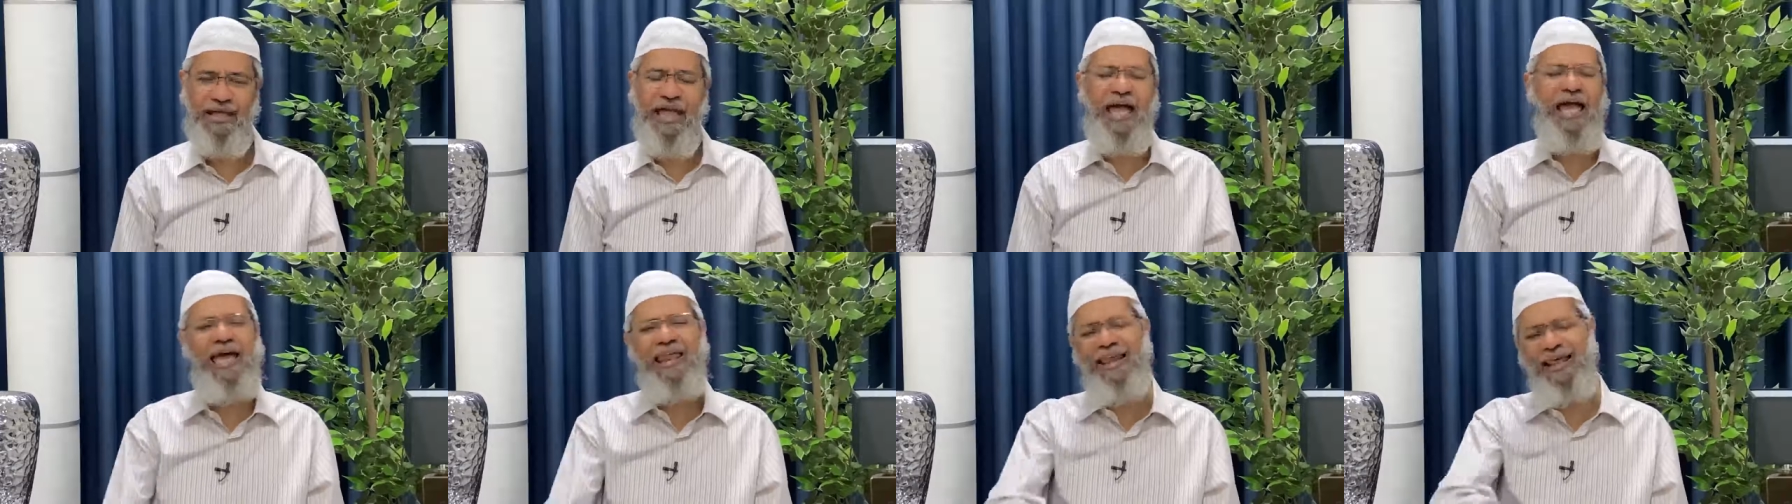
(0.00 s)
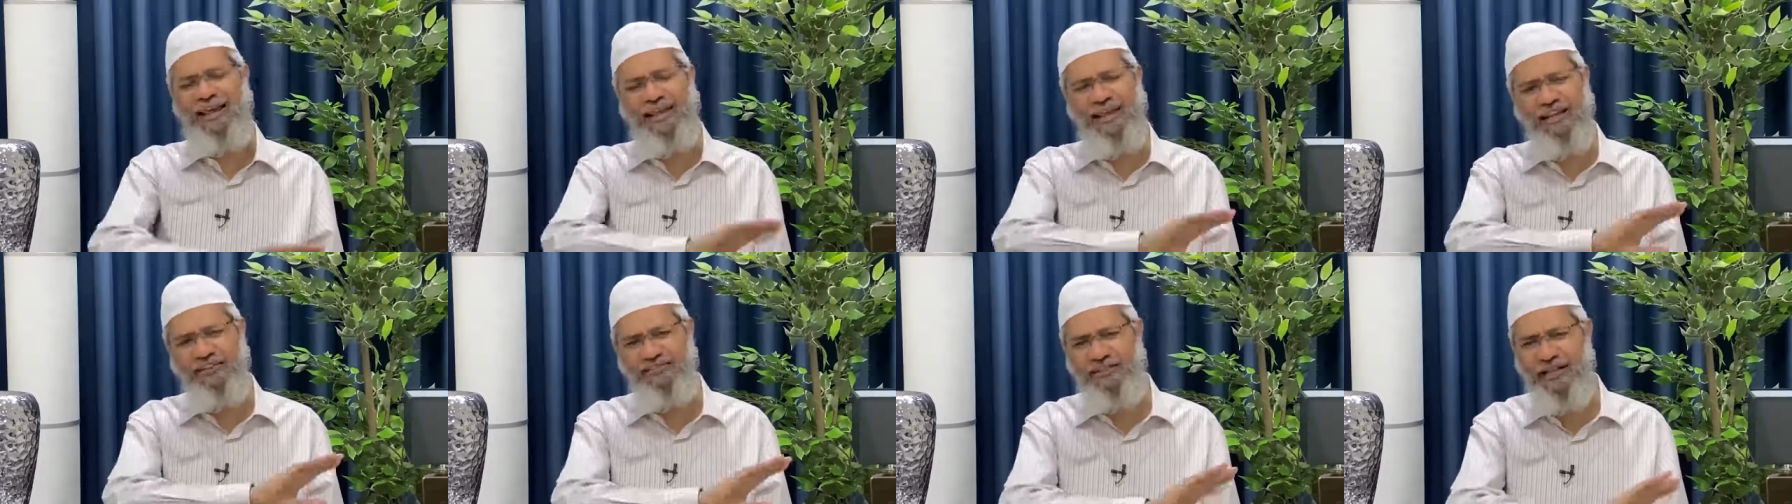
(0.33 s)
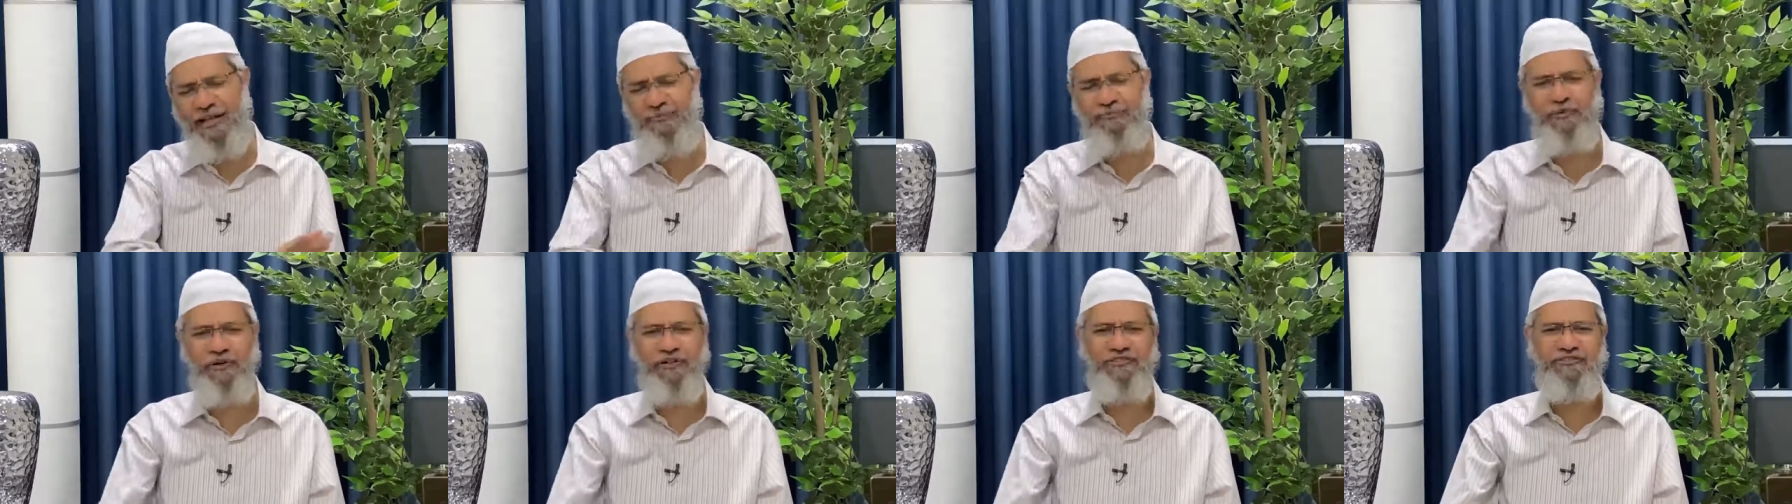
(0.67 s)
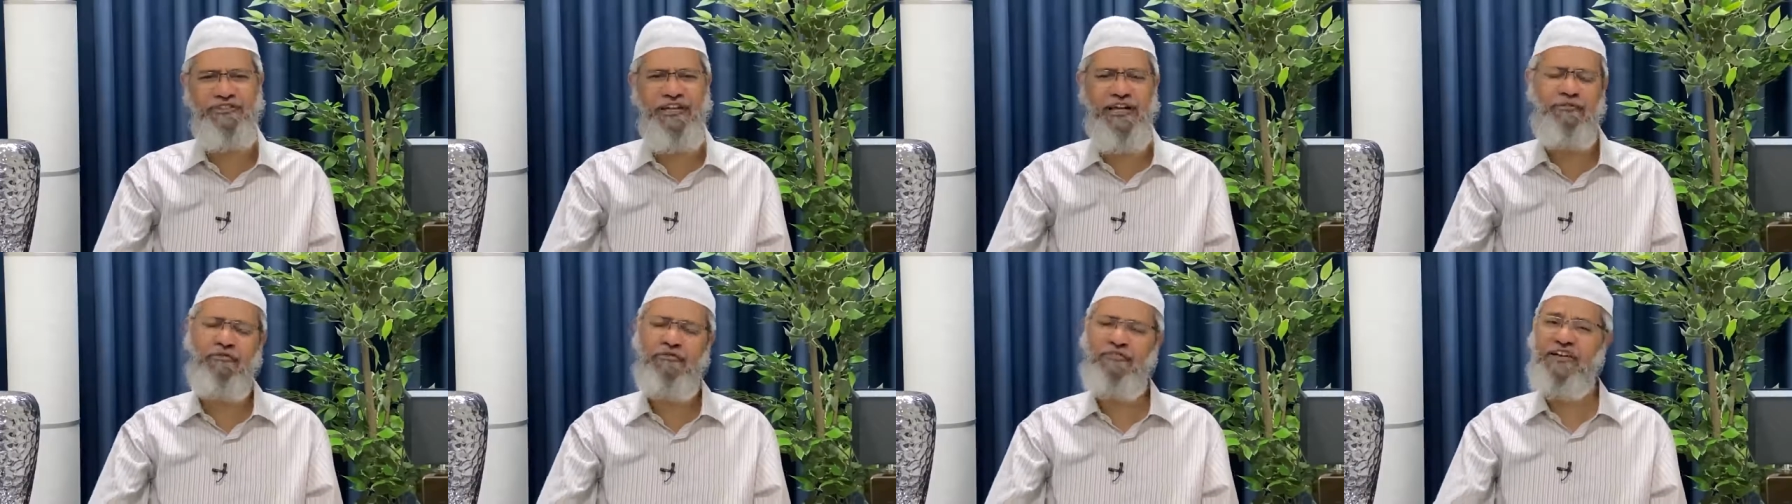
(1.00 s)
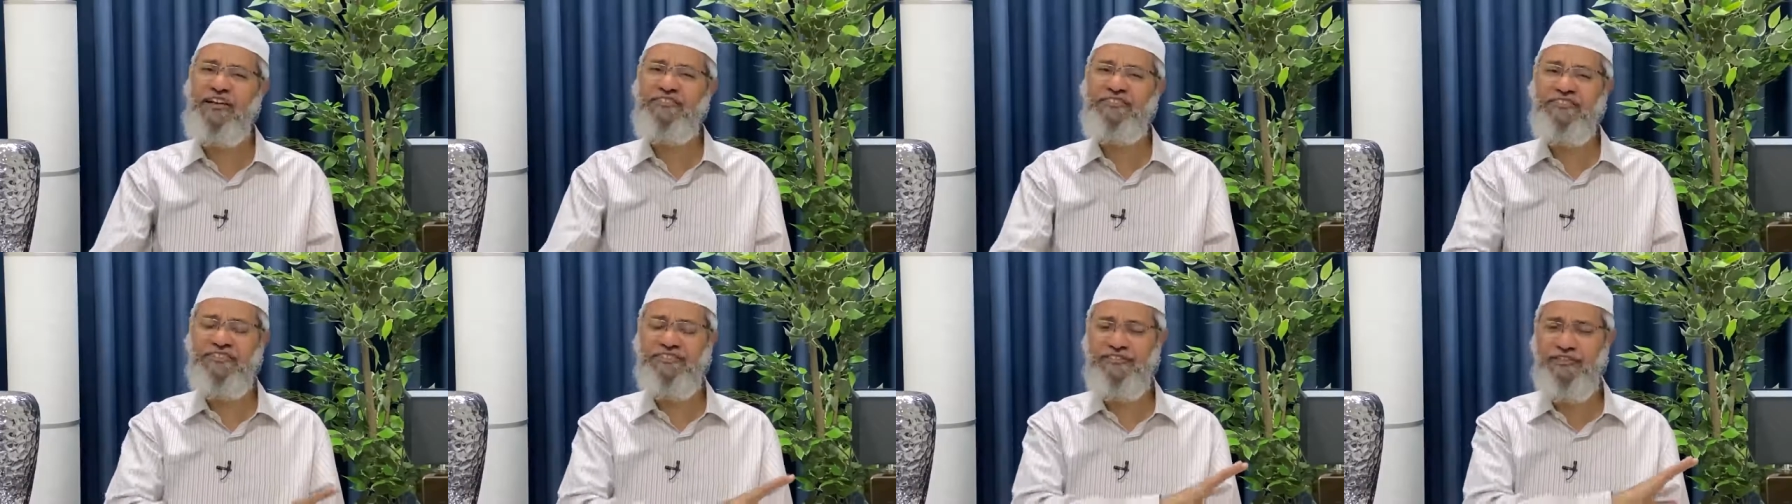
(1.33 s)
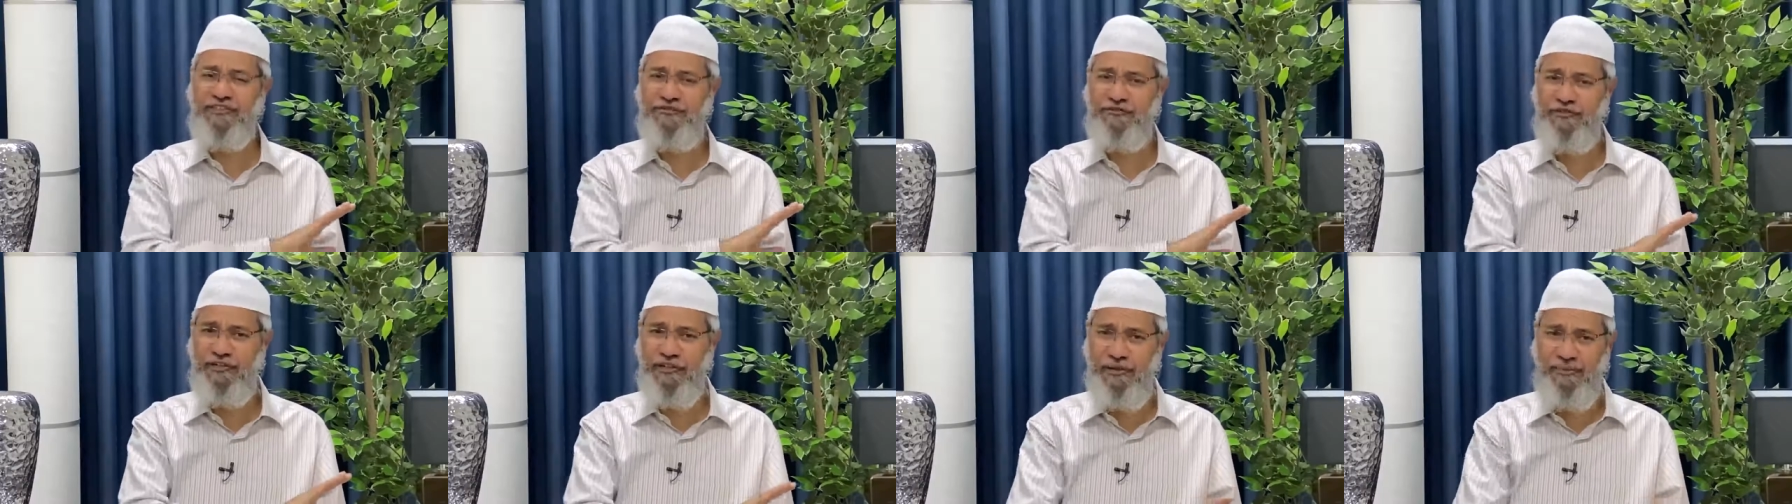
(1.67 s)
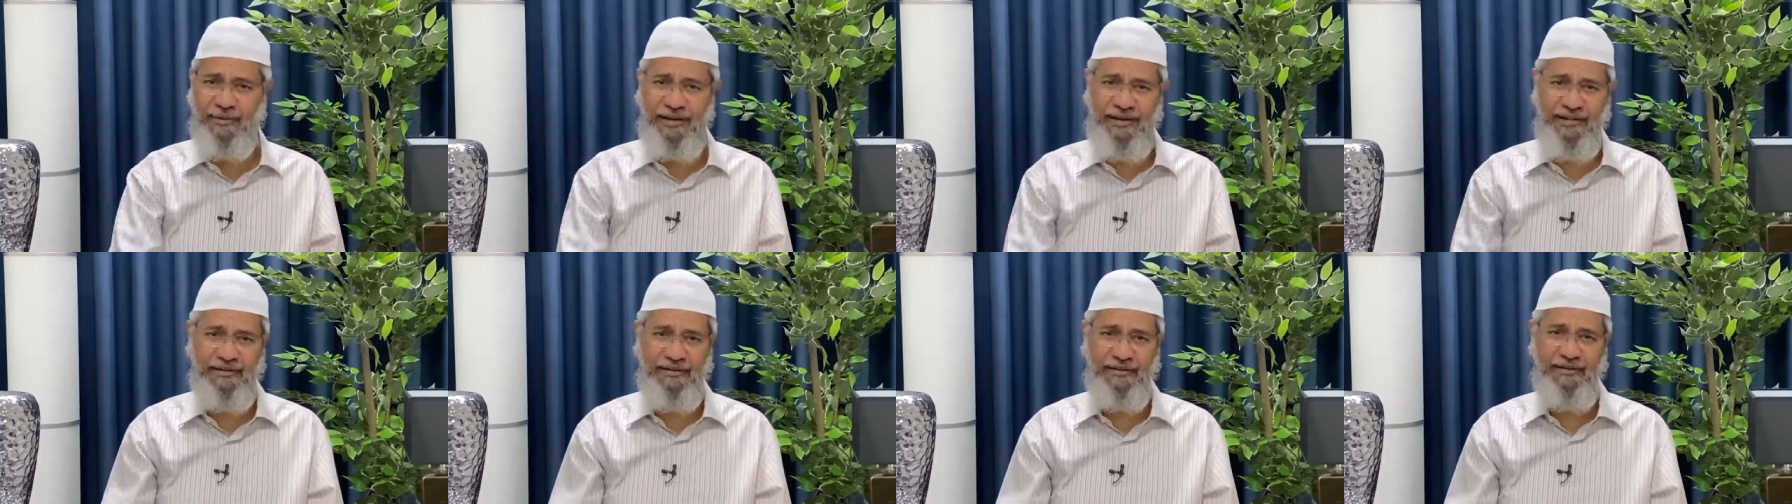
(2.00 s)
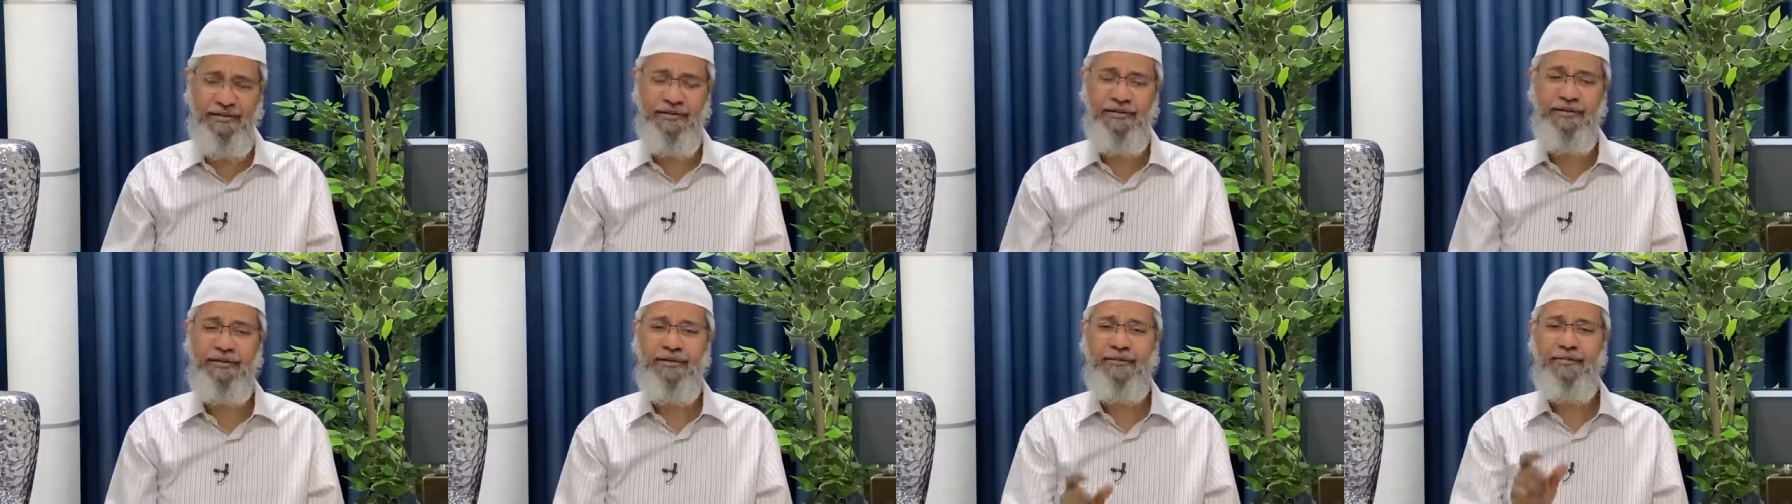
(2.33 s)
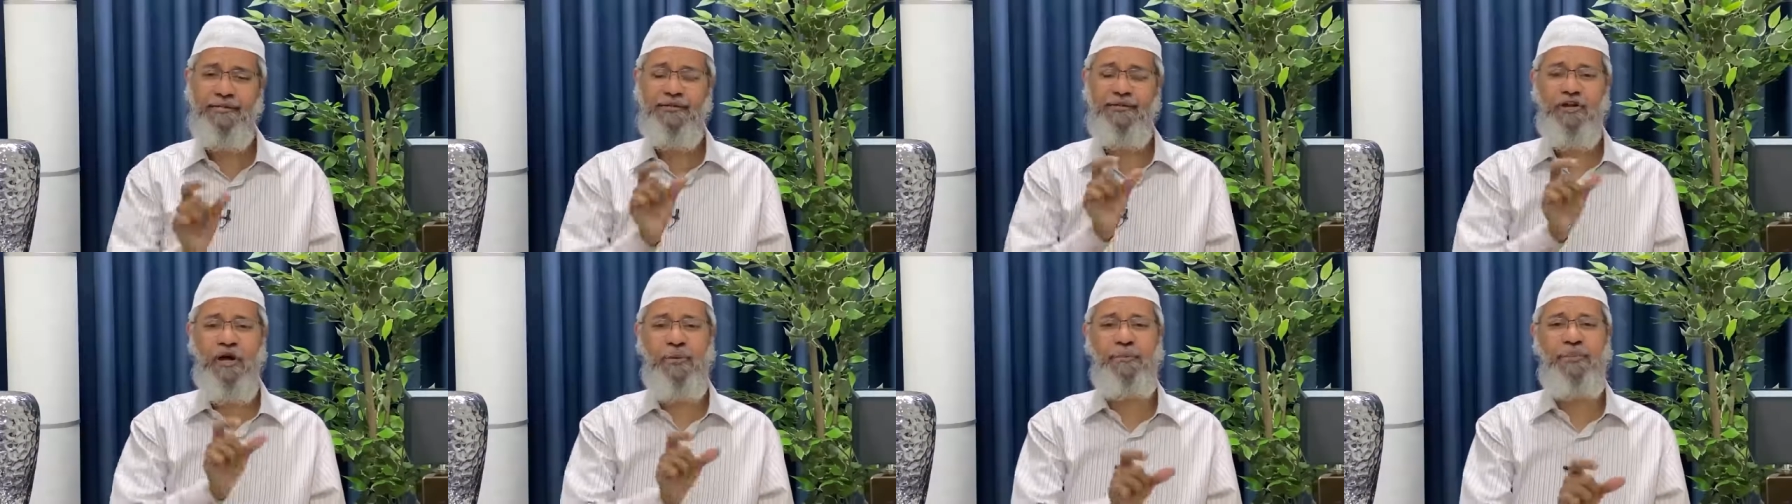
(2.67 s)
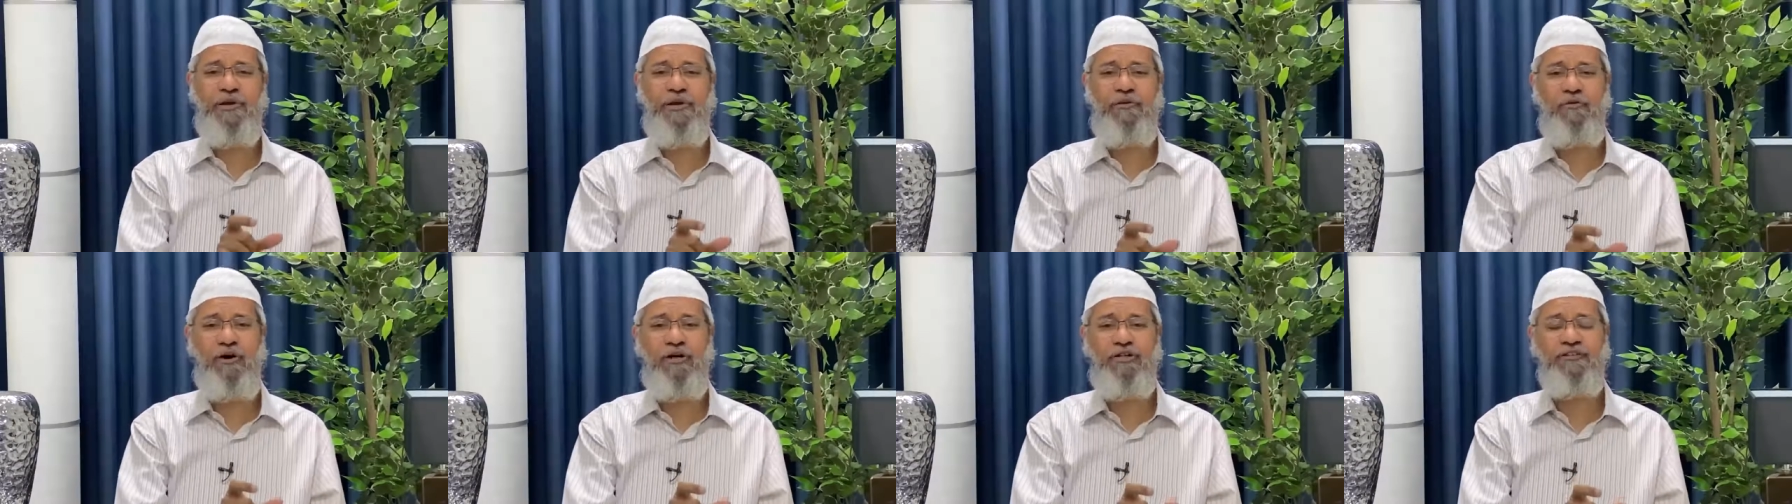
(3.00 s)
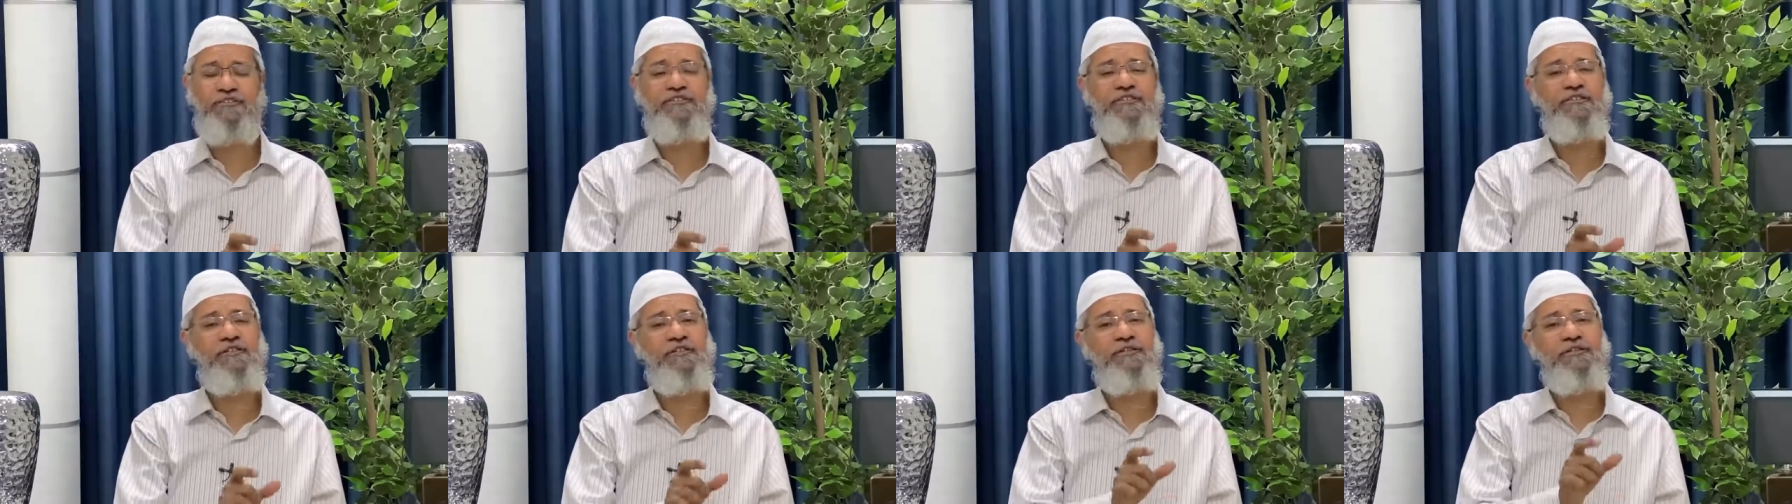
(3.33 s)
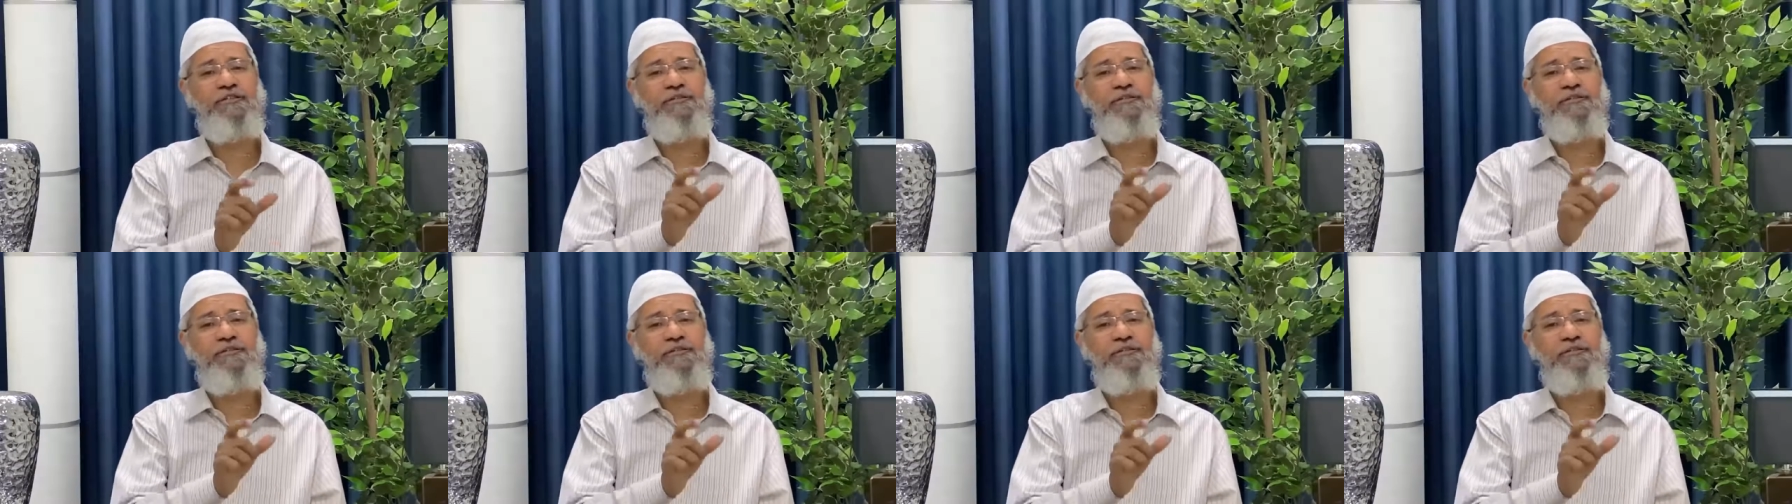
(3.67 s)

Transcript: And Allah's help was there. was a very successful debate. The topic was